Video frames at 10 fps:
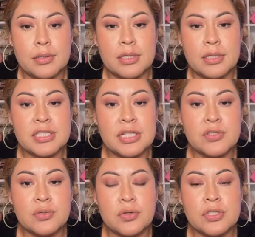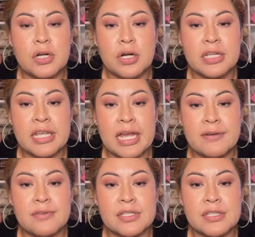The city totes are
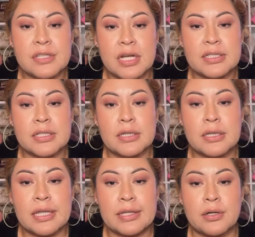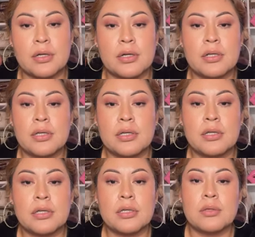canvas, not leather.
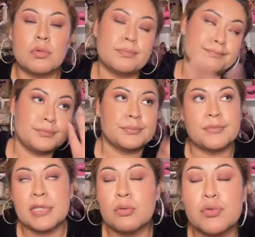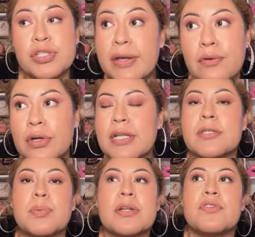Well, or whichever it
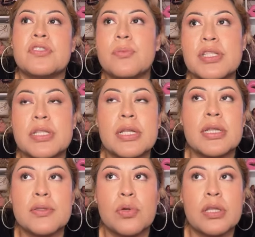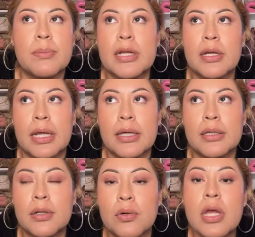is but for some reason this one they made it
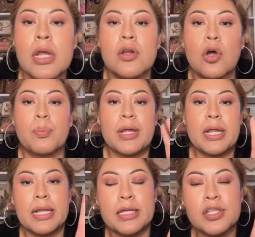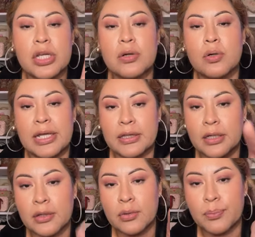like you know no but like in general like the
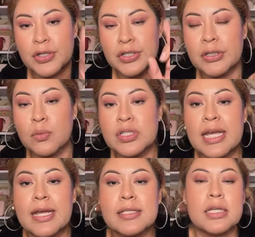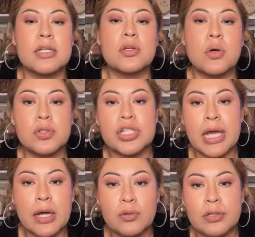other person that was asking coach
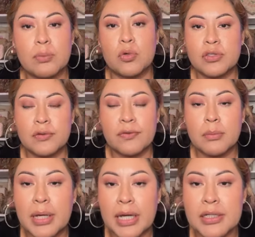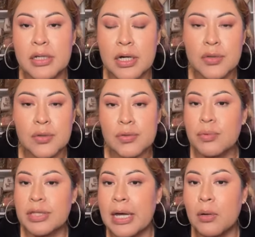outlet most of their bags are used
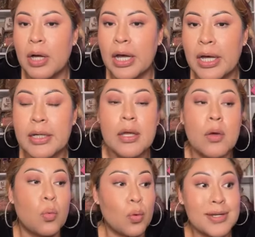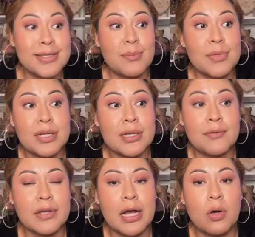with cowhide what is that meaning
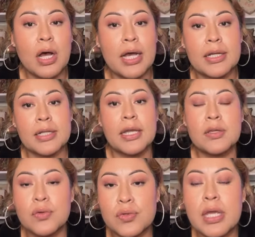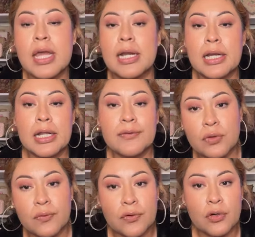of cowhide they use
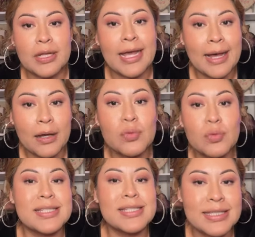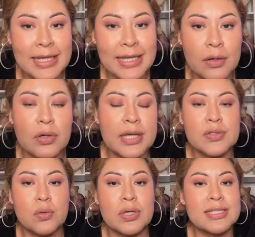leftover cow skin okay
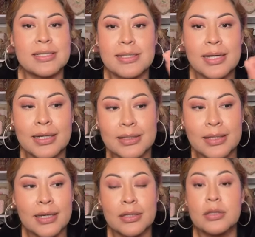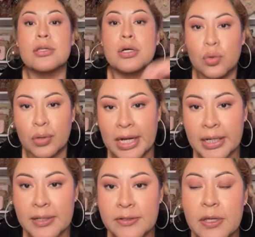so it's not the
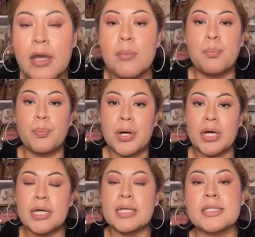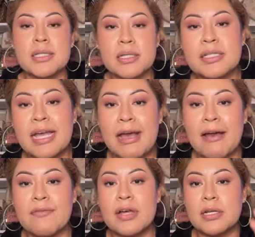greatest but it does
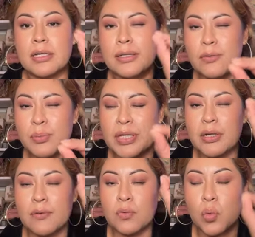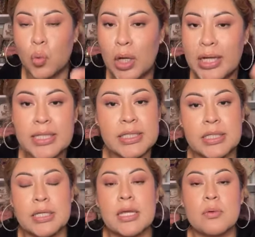have a little bit of
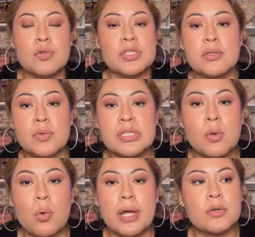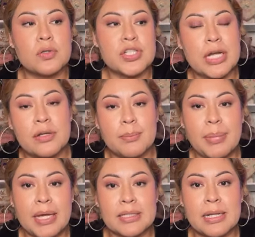quality which is the reason why coach outlet
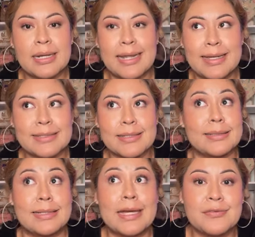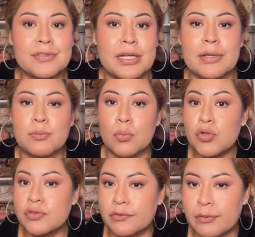bags last a lifetime
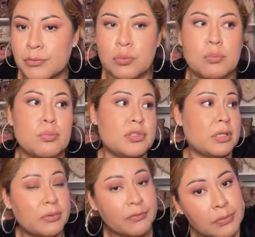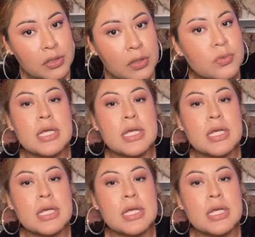most of them do some of them don't